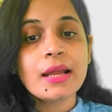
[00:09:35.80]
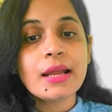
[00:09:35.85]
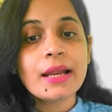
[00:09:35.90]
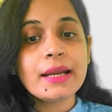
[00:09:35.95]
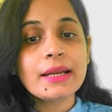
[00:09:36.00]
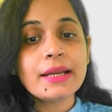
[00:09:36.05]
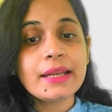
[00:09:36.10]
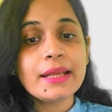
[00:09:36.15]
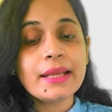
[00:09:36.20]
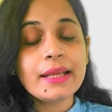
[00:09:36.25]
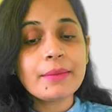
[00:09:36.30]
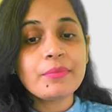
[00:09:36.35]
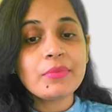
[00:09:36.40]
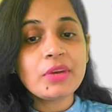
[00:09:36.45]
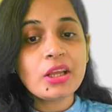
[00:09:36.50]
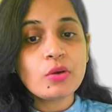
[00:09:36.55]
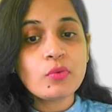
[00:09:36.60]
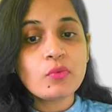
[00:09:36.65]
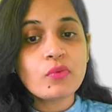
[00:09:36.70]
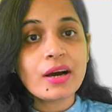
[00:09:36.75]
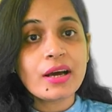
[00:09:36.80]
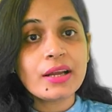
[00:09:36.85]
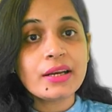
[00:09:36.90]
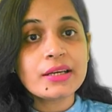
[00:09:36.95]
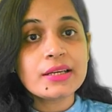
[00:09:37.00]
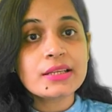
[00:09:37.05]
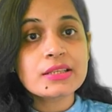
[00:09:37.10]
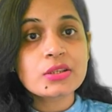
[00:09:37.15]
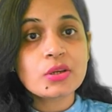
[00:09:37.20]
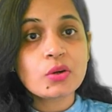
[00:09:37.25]
And DMT1
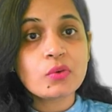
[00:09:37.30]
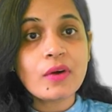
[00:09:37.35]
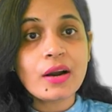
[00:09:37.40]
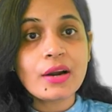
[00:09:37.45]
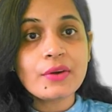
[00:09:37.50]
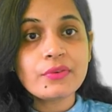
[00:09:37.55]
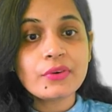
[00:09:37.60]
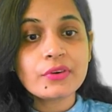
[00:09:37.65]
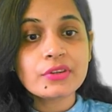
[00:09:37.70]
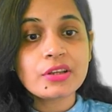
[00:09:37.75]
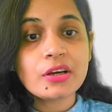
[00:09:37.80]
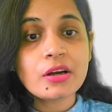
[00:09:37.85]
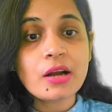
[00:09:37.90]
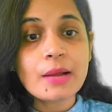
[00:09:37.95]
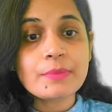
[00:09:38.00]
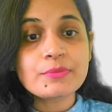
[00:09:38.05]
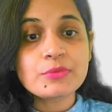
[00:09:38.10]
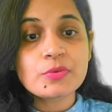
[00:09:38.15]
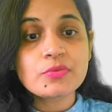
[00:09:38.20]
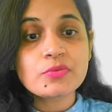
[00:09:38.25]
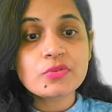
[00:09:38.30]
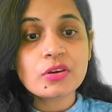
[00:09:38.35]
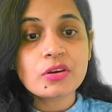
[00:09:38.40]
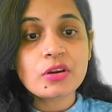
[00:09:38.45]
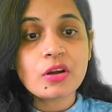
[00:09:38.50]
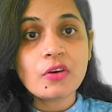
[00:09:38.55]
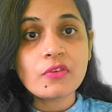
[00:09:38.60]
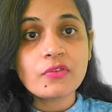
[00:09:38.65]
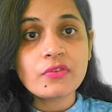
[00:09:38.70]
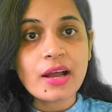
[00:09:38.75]
it is required for the
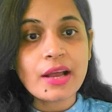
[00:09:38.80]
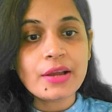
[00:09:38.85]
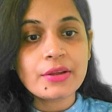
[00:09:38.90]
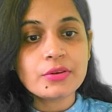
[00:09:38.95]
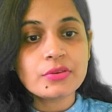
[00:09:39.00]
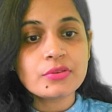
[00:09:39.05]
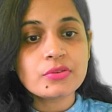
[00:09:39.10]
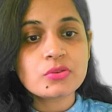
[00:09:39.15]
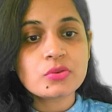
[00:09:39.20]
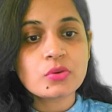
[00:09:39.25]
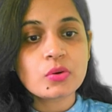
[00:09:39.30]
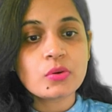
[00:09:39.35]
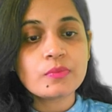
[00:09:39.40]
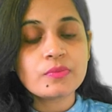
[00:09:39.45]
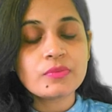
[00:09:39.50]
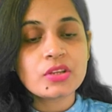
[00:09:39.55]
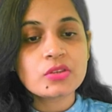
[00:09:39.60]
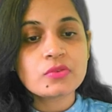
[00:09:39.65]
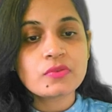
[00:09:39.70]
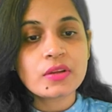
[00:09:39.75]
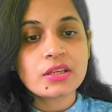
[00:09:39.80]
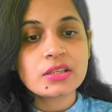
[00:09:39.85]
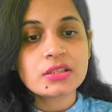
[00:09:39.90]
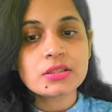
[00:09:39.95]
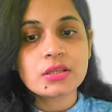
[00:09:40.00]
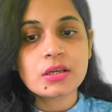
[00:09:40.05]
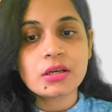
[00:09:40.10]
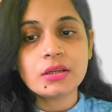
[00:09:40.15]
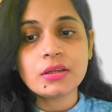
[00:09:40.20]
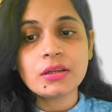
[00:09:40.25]
absorption of iron. So this one
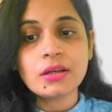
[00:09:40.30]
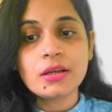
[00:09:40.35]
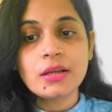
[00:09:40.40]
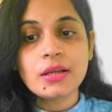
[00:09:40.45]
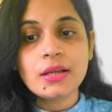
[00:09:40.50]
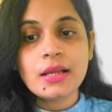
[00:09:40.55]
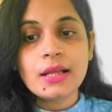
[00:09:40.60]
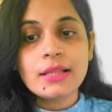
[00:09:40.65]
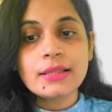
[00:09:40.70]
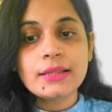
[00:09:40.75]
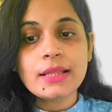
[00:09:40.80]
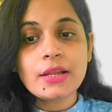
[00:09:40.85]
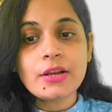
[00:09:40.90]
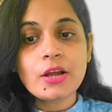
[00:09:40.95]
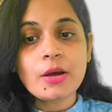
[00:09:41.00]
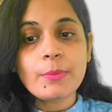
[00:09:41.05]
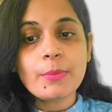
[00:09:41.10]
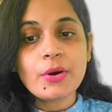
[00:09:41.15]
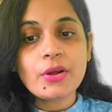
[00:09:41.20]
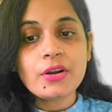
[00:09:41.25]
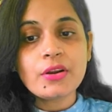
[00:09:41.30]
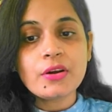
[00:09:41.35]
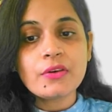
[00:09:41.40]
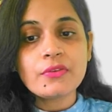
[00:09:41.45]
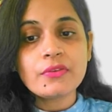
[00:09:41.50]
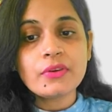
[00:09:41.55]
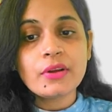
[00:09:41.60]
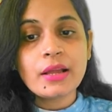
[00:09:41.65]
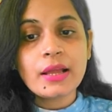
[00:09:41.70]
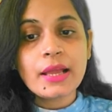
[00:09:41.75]
is wrong. The number
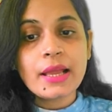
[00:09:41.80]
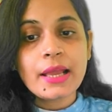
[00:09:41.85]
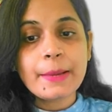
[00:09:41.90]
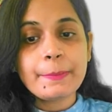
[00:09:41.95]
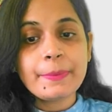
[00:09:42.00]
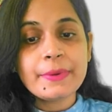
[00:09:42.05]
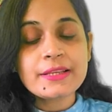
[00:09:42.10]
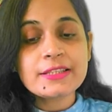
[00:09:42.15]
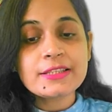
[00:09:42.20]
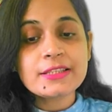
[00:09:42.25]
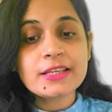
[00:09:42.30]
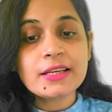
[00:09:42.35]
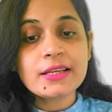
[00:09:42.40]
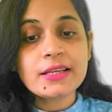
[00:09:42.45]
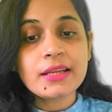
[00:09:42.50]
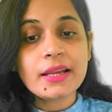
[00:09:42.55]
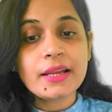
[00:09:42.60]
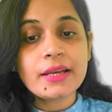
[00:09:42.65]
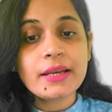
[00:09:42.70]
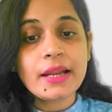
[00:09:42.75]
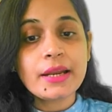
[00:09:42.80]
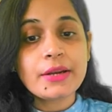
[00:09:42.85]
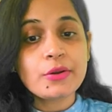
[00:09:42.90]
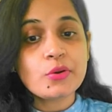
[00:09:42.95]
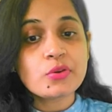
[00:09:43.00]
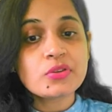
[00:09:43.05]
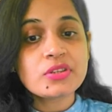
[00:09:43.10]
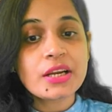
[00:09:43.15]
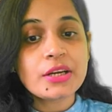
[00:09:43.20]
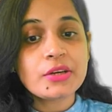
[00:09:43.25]
of hepastine in
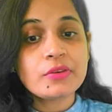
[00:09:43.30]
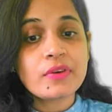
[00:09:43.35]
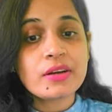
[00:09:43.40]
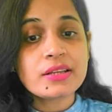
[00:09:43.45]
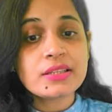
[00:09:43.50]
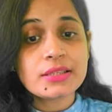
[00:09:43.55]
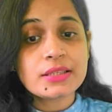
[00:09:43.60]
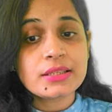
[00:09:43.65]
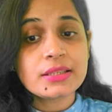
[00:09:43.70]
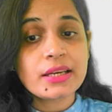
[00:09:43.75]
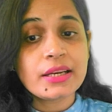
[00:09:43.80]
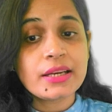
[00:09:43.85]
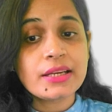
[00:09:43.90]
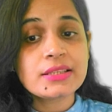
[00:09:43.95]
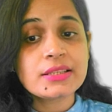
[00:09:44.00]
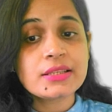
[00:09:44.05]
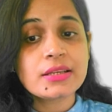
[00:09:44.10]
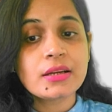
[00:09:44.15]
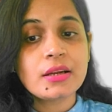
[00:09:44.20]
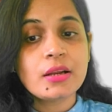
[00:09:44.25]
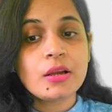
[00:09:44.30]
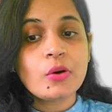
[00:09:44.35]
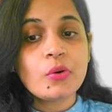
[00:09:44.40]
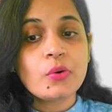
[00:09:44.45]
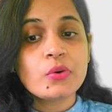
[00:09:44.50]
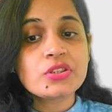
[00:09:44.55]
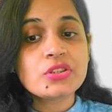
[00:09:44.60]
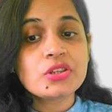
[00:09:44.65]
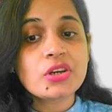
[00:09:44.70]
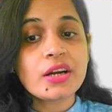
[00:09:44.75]
enterocyte was increased.
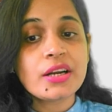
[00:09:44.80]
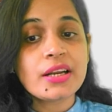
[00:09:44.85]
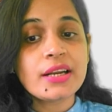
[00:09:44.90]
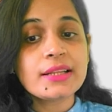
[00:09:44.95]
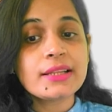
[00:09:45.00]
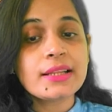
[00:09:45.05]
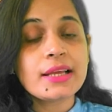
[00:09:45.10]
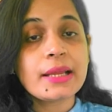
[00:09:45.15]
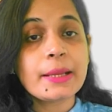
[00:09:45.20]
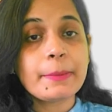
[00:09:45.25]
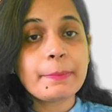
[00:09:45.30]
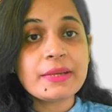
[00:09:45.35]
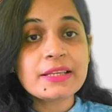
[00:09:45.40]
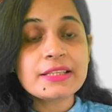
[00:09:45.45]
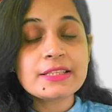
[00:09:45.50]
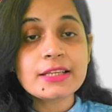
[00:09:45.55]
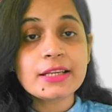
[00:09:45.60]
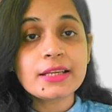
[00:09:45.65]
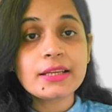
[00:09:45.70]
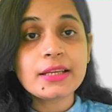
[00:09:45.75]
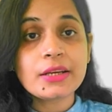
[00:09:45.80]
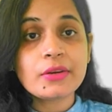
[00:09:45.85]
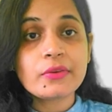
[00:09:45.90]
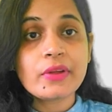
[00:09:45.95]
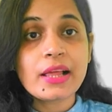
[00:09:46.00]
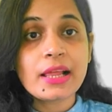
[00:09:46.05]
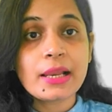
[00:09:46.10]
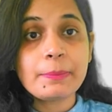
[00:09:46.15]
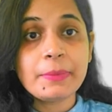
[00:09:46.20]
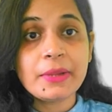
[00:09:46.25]
We studied the hepastine. It will
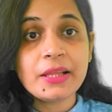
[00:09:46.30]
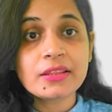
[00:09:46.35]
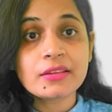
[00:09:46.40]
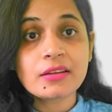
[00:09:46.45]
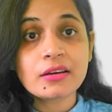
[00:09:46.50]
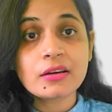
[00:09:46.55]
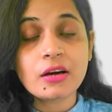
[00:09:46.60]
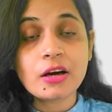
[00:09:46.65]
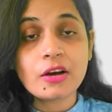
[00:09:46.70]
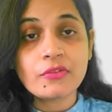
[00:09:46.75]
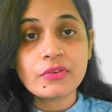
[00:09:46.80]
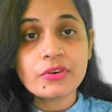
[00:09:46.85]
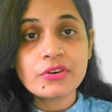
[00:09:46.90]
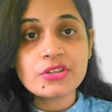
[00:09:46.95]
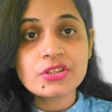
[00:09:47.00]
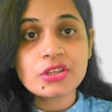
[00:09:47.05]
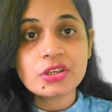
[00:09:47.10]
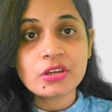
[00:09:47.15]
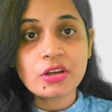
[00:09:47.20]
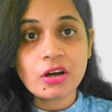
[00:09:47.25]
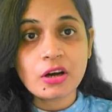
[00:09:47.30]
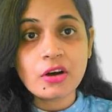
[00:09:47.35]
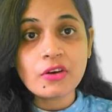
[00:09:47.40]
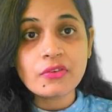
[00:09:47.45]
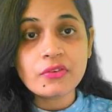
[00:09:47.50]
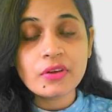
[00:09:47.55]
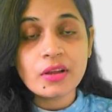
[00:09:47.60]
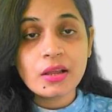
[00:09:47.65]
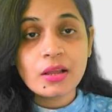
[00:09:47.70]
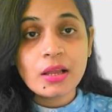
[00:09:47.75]
help in the conversion
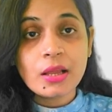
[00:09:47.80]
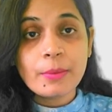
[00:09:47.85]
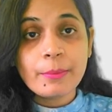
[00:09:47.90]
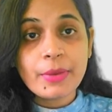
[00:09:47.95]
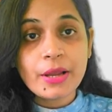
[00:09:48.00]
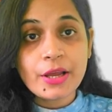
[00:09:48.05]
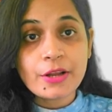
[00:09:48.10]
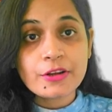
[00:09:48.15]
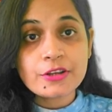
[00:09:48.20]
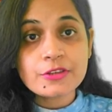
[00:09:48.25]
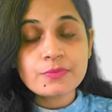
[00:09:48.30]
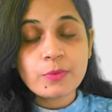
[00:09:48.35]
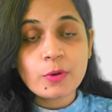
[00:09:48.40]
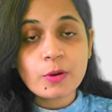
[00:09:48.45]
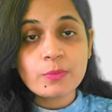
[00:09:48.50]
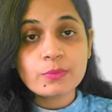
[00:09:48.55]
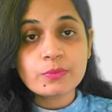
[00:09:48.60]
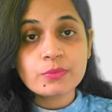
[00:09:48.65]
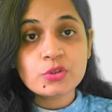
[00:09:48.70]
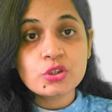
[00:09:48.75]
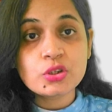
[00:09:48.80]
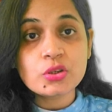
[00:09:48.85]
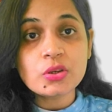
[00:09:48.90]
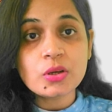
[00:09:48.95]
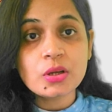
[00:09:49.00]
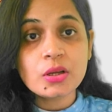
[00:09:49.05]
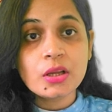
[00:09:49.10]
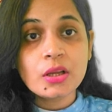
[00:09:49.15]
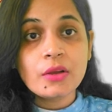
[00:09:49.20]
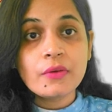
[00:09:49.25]
of ferrous form to
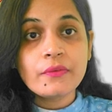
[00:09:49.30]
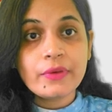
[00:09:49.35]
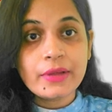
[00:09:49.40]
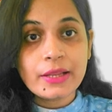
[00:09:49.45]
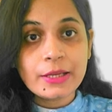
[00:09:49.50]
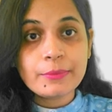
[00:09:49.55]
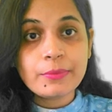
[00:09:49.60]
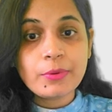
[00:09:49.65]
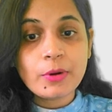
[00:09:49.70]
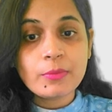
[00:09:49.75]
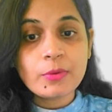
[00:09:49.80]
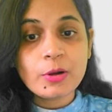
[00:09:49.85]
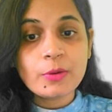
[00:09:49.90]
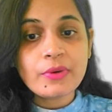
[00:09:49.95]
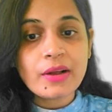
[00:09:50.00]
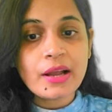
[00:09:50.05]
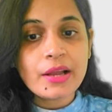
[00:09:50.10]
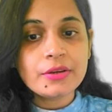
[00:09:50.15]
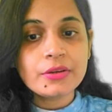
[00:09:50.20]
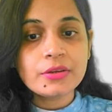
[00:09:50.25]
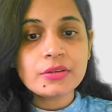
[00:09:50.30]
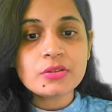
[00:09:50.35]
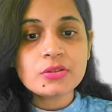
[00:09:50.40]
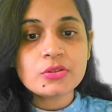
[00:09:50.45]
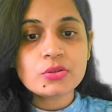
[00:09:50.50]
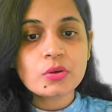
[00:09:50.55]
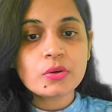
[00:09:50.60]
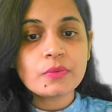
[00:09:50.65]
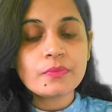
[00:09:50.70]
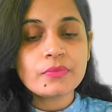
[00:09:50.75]
ferric form of iron.
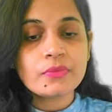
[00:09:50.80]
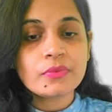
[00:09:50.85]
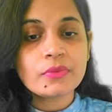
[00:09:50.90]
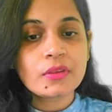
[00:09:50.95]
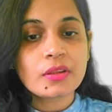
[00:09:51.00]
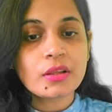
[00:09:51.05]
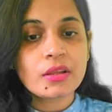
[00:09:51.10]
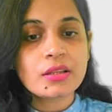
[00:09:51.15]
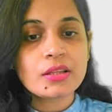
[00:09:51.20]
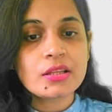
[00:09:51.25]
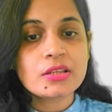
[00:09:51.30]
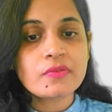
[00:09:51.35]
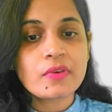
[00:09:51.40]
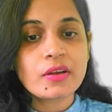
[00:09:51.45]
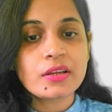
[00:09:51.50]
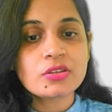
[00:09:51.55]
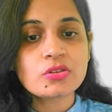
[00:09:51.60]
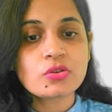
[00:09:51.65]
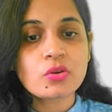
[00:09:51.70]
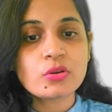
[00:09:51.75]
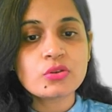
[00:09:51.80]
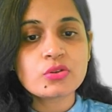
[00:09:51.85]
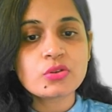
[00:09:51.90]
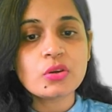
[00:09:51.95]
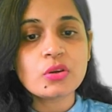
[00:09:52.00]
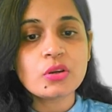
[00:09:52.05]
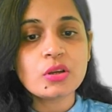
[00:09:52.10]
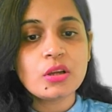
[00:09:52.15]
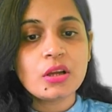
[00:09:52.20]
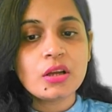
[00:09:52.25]
So this one is
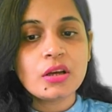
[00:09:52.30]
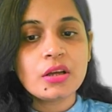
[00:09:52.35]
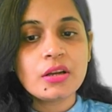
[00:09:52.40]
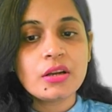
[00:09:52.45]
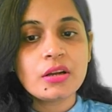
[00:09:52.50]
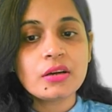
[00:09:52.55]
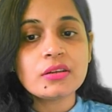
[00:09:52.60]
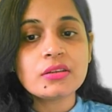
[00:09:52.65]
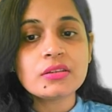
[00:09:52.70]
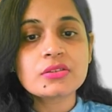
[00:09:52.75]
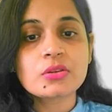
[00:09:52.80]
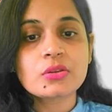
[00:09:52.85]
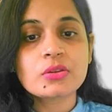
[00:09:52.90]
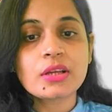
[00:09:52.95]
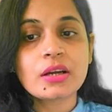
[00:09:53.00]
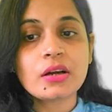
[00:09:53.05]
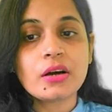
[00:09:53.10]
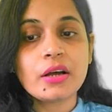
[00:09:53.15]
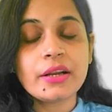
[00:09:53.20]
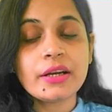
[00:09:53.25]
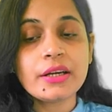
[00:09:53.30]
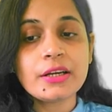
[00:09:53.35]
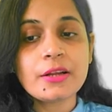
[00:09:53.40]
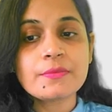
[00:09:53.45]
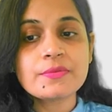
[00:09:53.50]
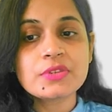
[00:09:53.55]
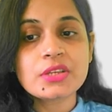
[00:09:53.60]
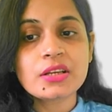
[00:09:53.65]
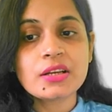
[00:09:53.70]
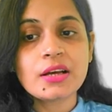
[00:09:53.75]
also wrong. So the correct
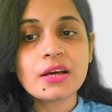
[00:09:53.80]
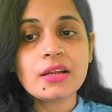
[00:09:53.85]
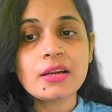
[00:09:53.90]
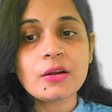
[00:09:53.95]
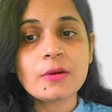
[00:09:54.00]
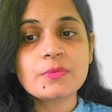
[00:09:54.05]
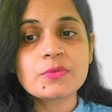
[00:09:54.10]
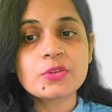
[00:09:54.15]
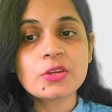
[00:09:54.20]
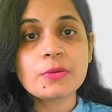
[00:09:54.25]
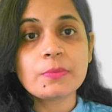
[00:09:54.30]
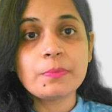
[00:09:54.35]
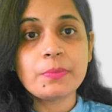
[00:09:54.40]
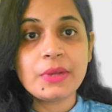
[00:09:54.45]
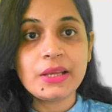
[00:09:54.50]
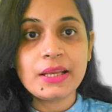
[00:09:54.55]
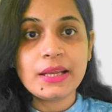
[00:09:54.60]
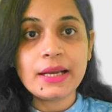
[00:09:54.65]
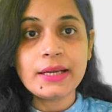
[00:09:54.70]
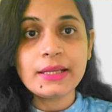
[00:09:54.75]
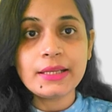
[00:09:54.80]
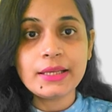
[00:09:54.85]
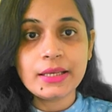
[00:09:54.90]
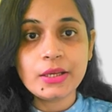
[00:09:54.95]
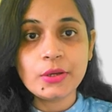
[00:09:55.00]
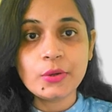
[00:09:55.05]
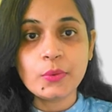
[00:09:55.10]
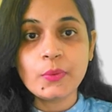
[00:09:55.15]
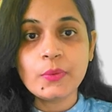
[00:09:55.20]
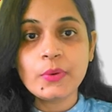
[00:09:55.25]
option are option P and
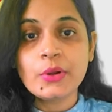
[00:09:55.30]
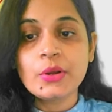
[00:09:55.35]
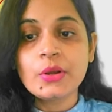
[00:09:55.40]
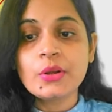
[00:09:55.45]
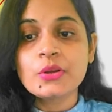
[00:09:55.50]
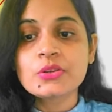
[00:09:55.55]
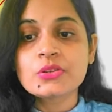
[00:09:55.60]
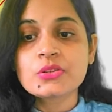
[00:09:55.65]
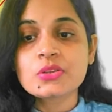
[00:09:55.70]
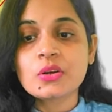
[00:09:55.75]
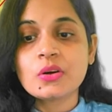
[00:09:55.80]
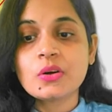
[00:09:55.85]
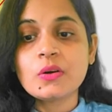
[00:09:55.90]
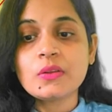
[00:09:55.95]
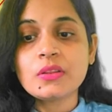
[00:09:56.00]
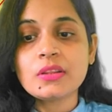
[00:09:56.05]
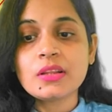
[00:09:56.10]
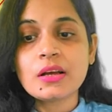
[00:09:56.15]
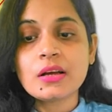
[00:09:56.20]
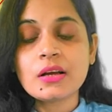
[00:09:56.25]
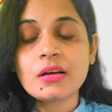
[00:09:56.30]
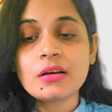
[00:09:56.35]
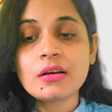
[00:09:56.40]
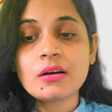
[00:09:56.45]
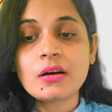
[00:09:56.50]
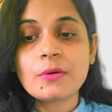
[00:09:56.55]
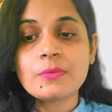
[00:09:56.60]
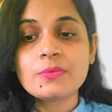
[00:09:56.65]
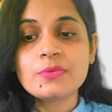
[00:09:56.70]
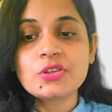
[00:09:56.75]
Q. So the
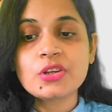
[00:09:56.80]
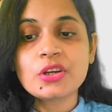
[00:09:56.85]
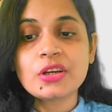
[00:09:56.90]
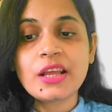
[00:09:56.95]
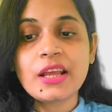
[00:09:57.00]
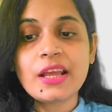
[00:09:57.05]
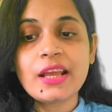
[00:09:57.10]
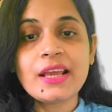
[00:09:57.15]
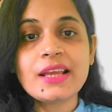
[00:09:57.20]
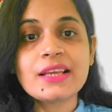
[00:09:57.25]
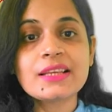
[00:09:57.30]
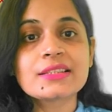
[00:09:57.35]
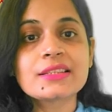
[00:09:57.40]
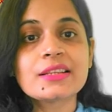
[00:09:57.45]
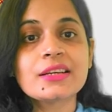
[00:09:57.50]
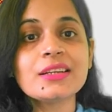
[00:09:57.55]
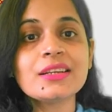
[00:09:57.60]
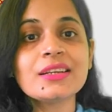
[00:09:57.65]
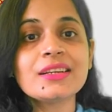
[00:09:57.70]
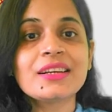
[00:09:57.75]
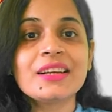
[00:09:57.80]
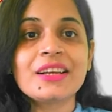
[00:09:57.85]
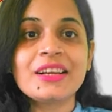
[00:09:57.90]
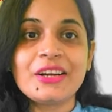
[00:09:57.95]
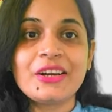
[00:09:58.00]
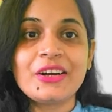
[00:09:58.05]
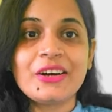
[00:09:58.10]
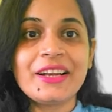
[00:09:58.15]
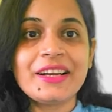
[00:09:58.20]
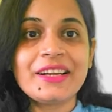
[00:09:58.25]
option A is the
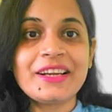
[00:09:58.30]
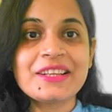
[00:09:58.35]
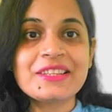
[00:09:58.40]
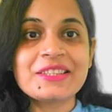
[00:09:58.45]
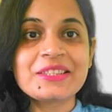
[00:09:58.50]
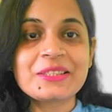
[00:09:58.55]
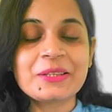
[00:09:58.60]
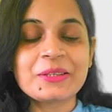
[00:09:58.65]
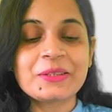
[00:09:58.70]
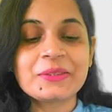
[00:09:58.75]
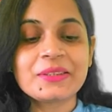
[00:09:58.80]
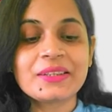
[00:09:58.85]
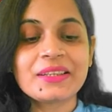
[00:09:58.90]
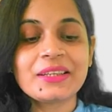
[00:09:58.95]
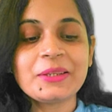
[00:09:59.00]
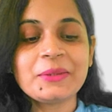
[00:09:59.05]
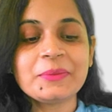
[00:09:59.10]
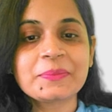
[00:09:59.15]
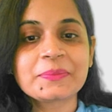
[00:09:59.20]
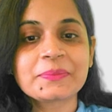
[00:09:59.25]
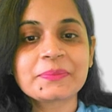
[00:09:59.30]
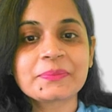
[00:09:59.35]
correct answer. Okay.